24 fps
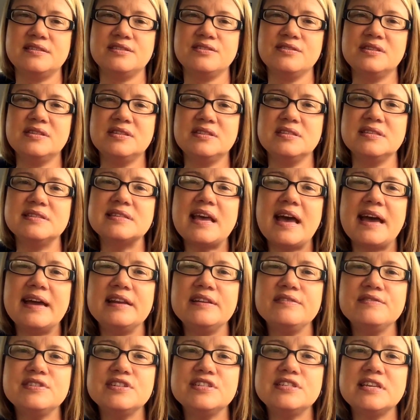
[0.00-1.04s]
So this is
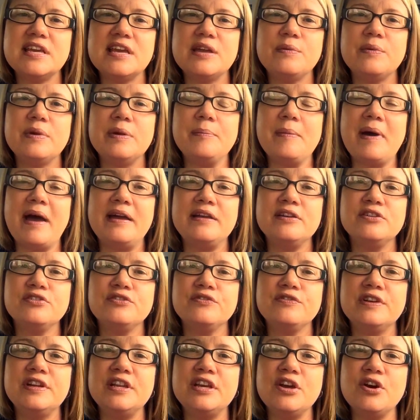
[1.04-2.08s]
kind of just a
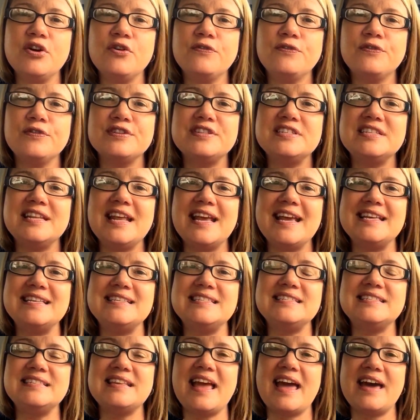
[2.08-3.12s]
reminder video for today,
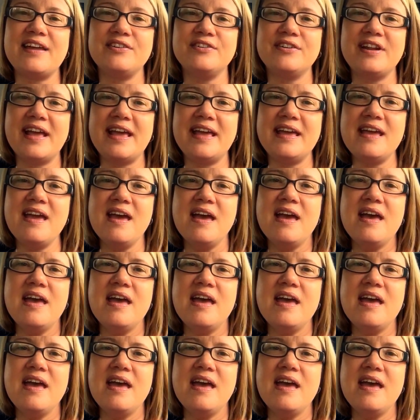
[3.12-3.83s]
Saturday.